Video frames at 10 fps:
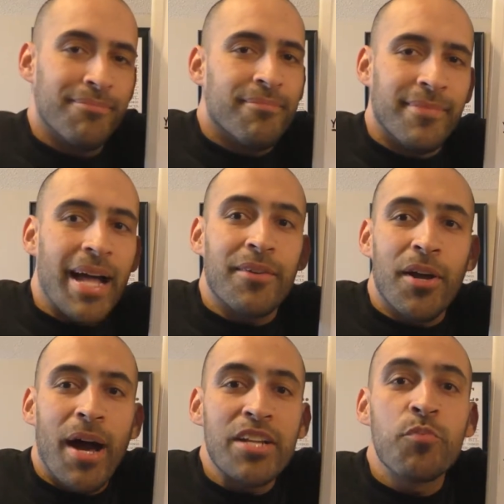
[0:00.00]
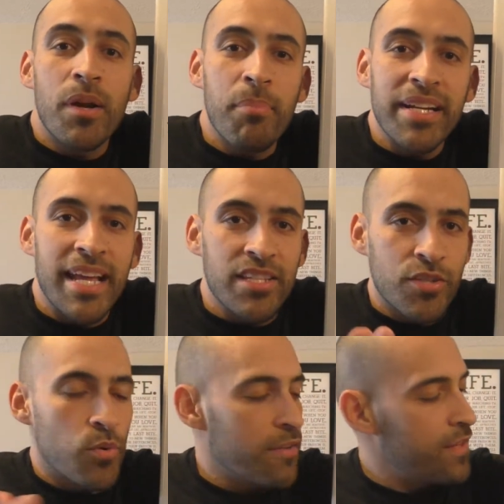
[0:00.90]
I don't know. I just want to break down this
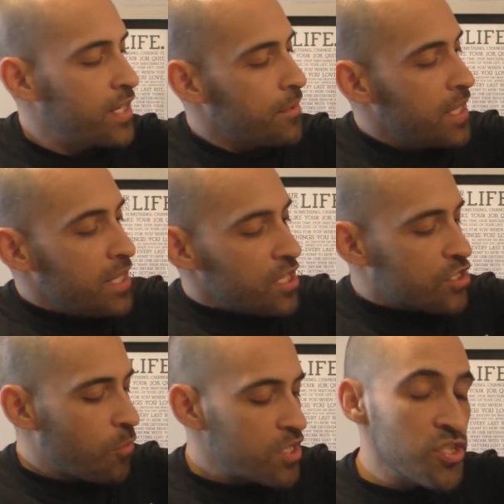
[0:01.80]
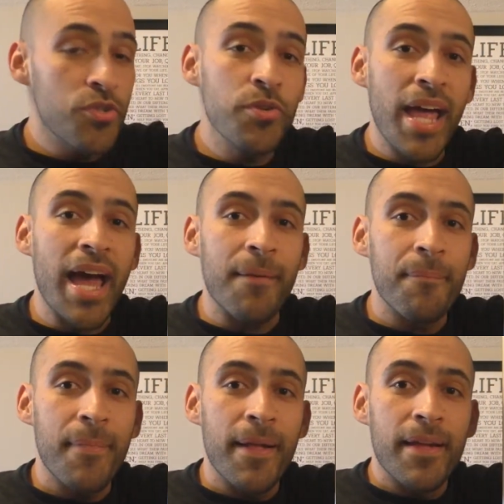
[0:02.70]
quick video. So once you do that,
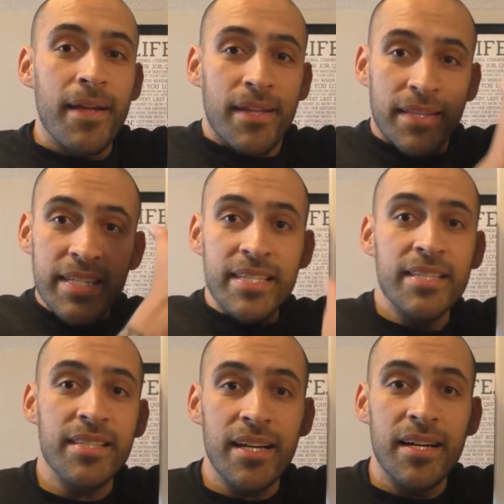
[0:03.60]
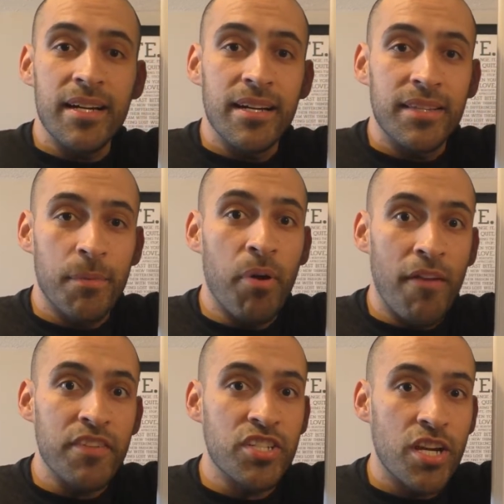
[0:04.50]
this is the
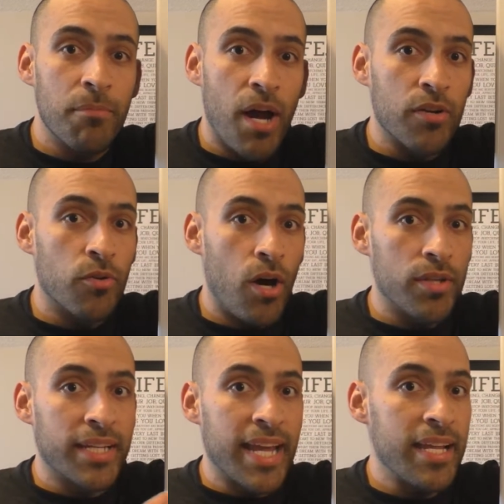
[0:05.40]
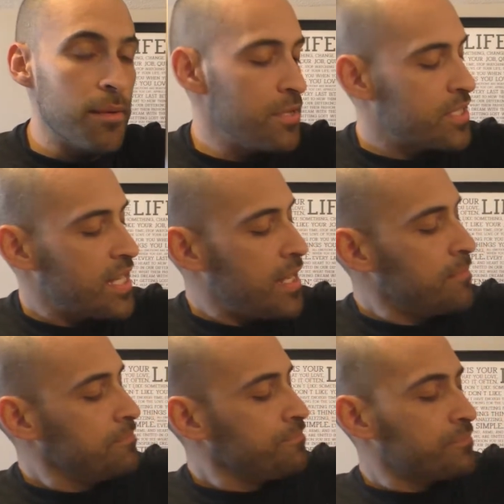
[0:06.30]
profit share model on the KW
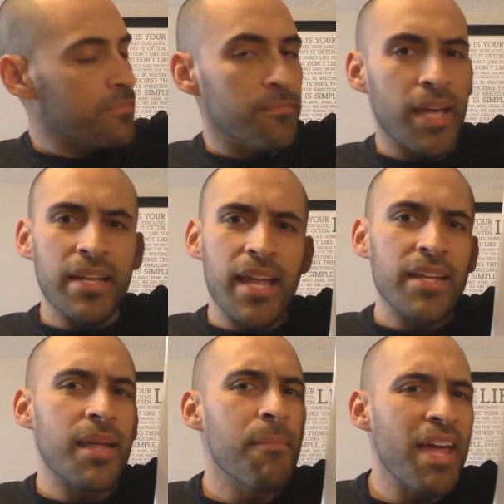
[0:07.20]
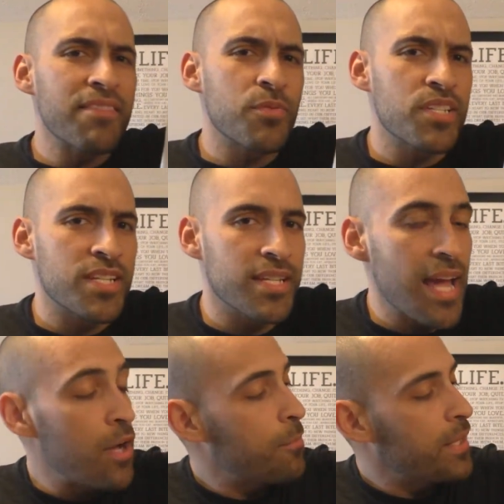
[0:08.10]
side. And they may have switched it
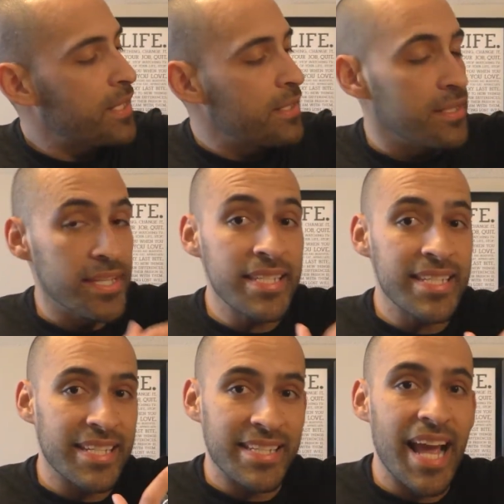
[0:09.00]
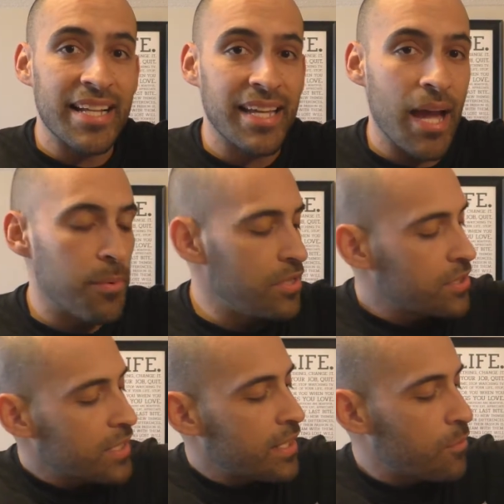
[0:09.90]
now, but this is exactly how it
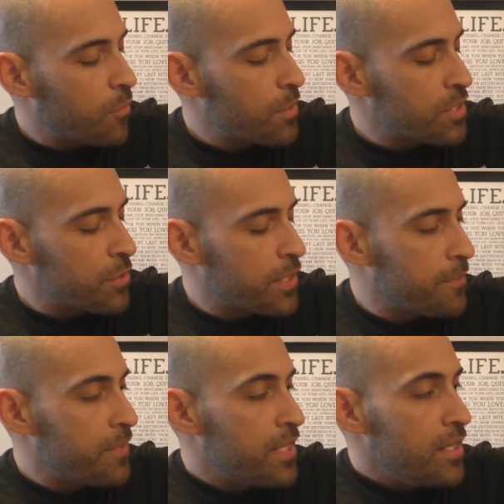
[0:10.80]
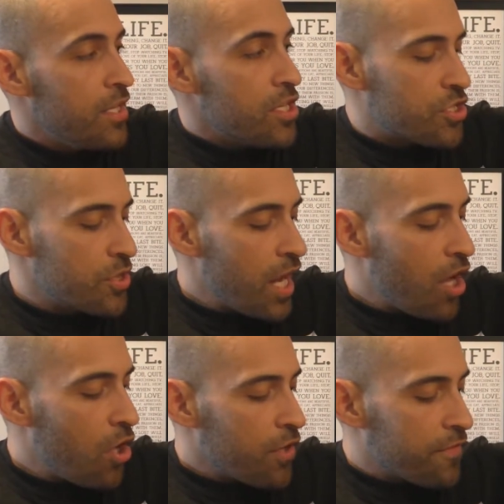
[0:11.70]
looked like when we were doing it. So you
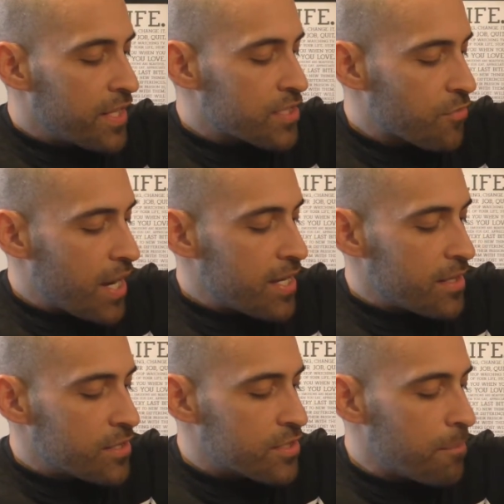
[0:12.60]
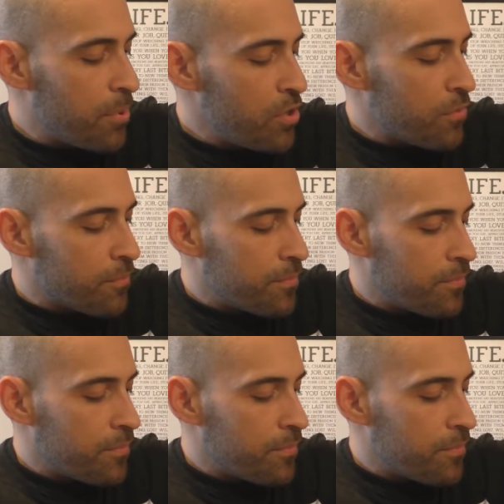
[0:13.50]
got all of this, right? So boom,